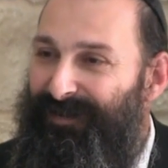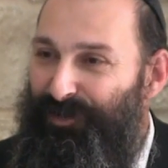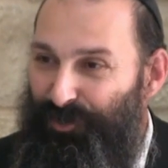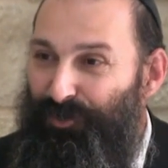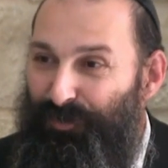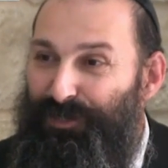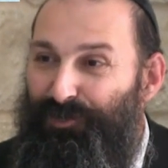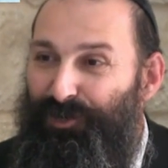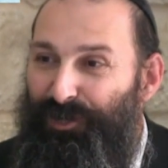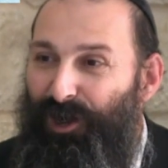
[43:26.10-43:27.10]
what's
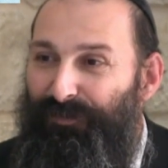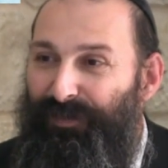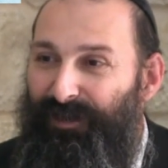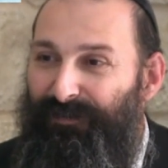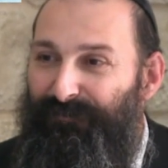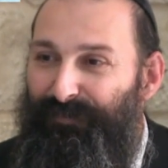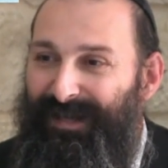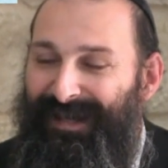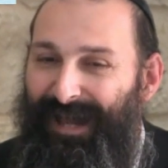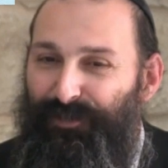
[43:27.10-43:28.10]
going on there, but
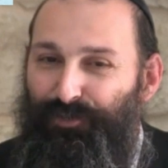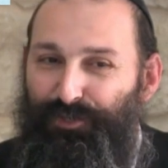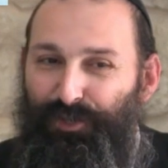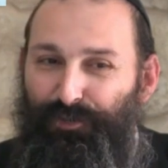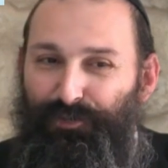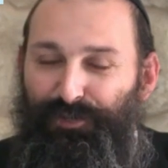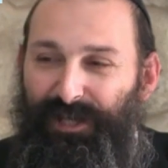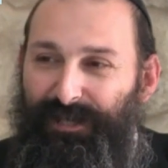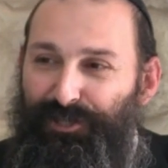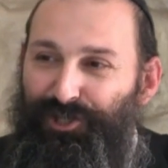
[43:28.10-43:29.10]
he had to, so to
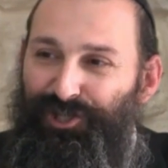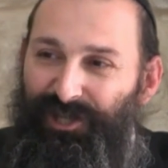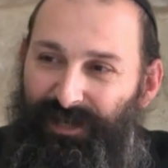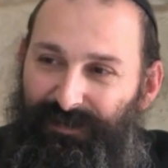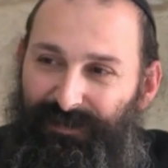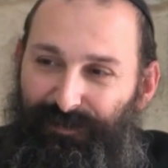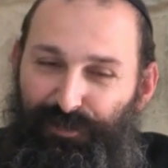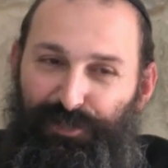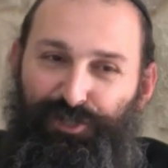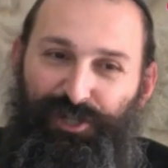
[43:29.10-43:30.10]
say, cheat
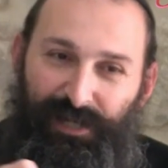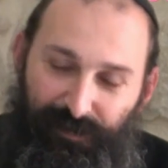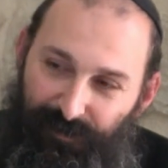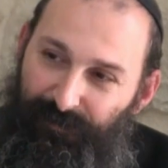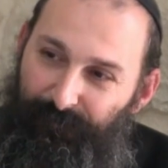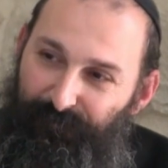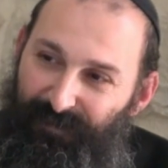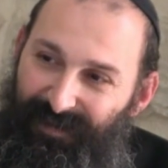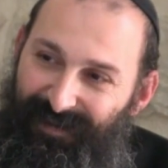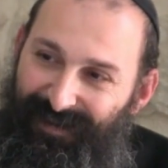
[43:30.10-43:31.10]
the
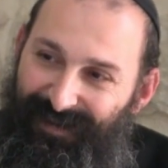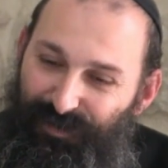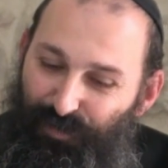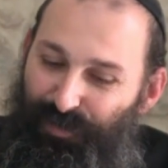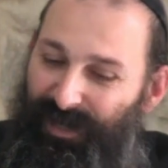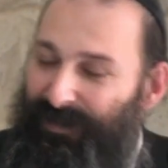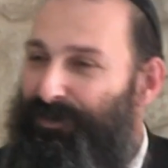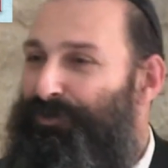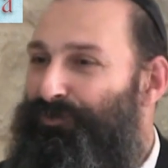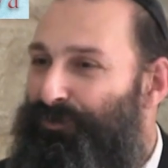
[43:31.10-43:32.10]
cheater to get
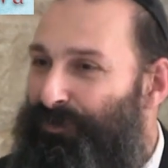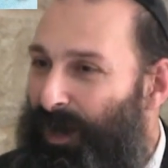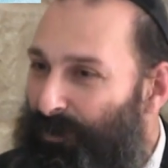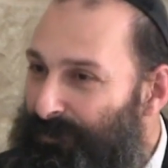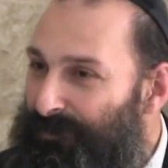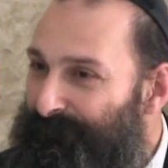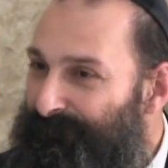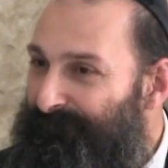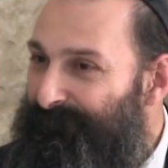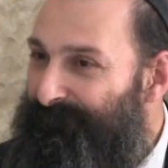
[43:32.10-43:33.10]
the truth out.
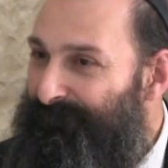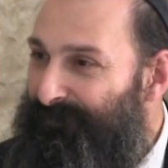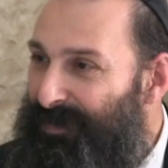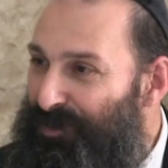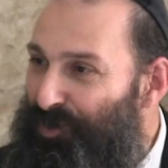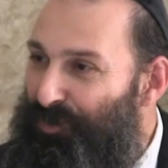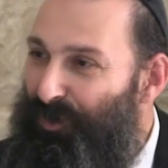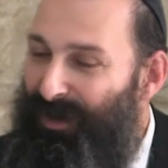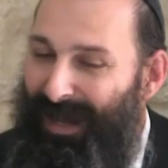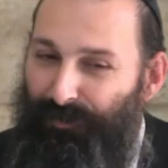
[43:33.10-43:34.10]
So
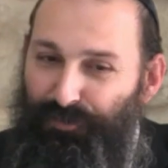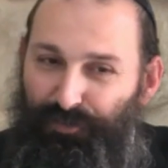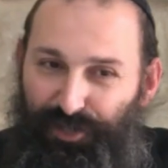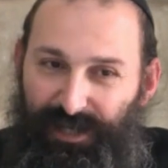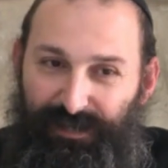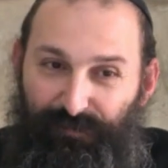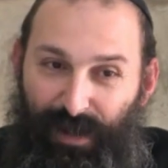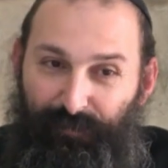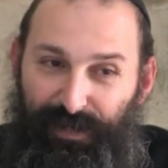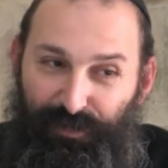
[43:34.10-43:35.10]
you're allowed to cheat. The
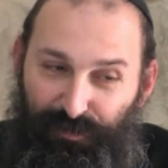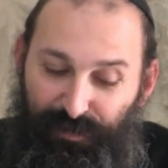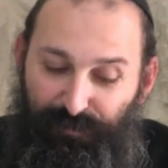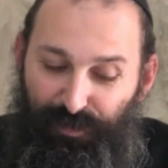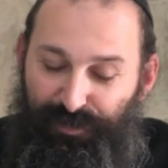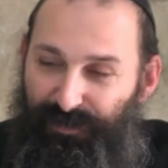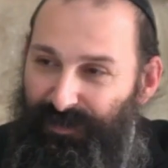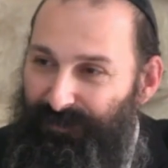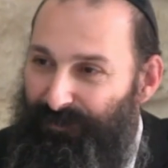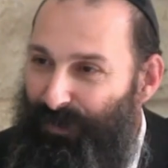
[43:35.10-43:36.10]
rabbi knew the merchant,
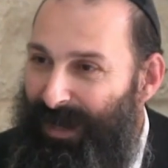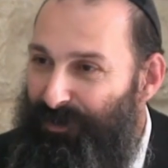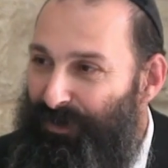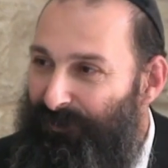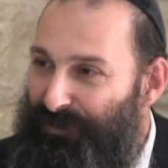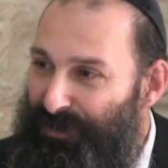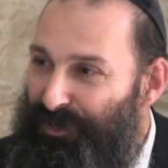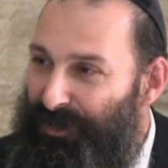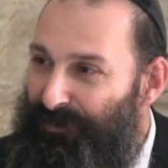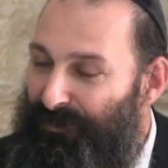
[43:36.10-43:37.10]
the wagon driver is a
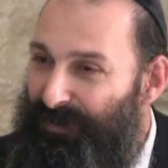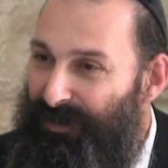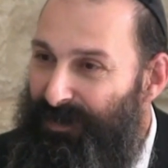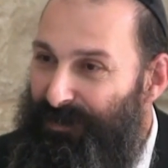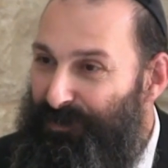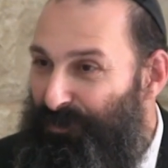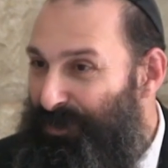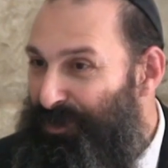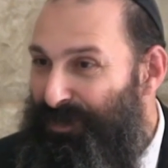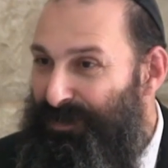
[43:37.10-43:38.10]
cheater. So
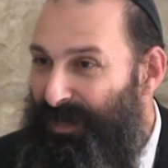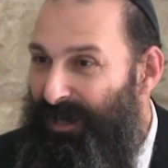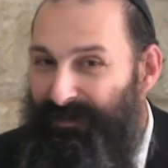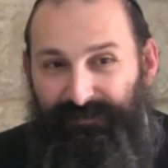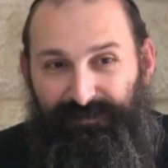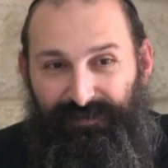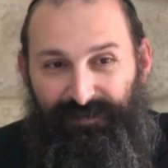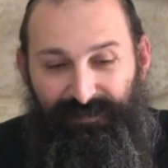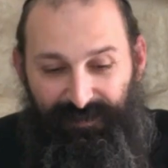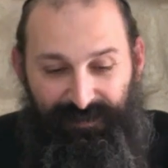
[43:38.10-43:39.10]
he just said,
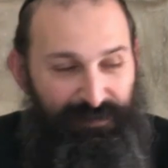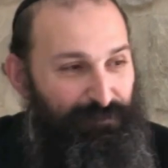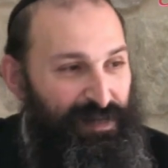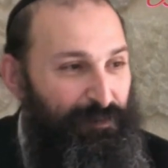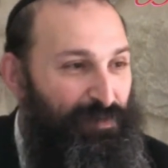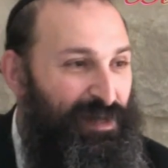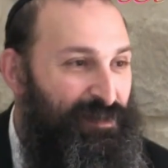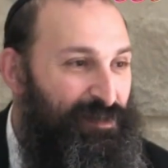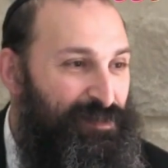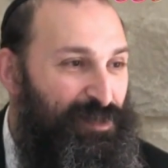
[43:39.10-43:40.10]
he
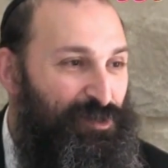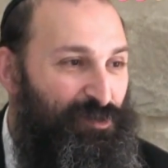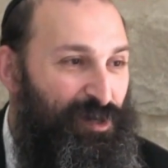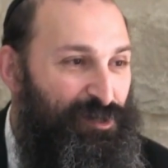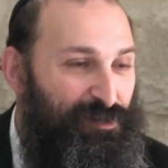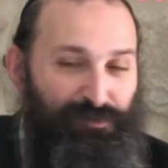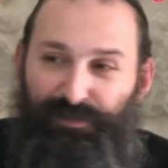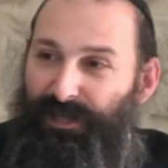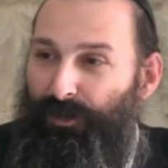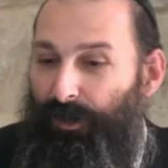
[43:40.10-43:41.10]
manipulated the situation to
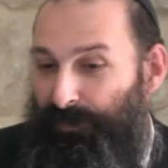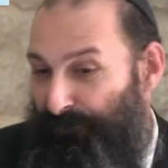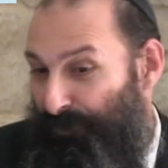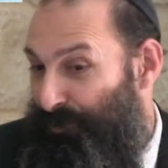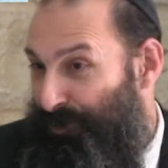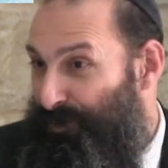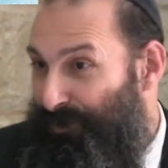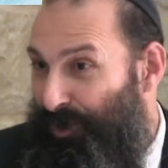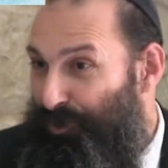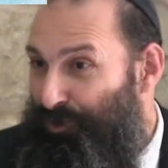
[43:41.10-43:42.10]
say, oh, if there was
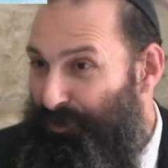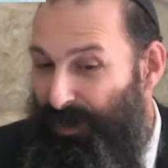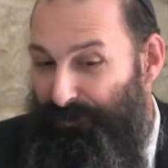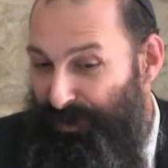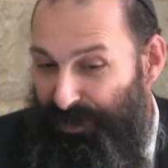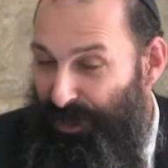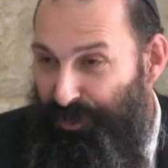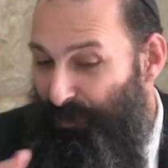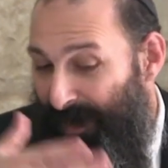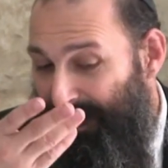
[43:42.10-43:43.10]
the non-Jew there, then he
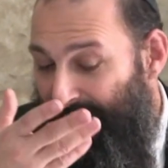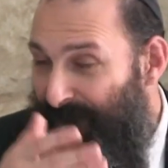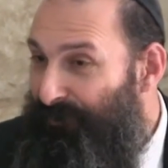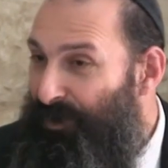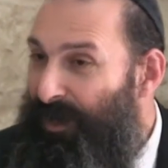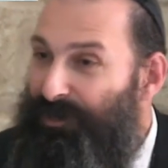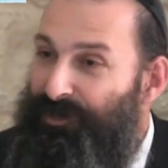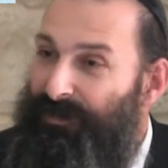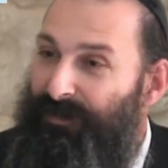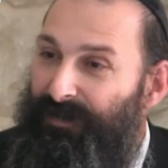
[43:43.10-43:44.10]
touched the wine, I can't give you a
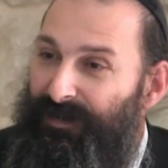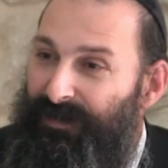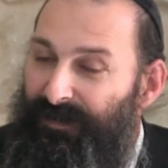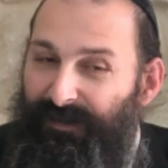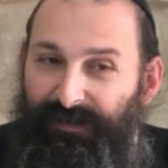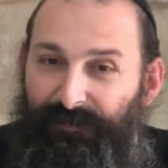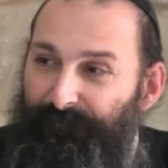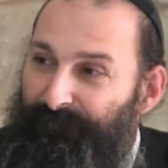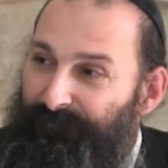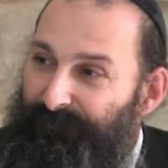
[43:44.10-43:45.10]
hechsher.
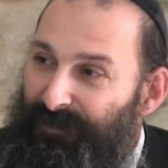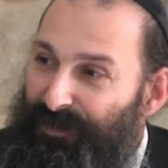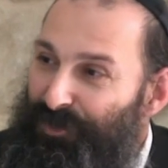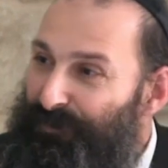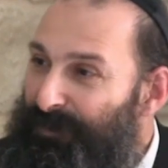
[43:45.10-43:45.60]
Excuse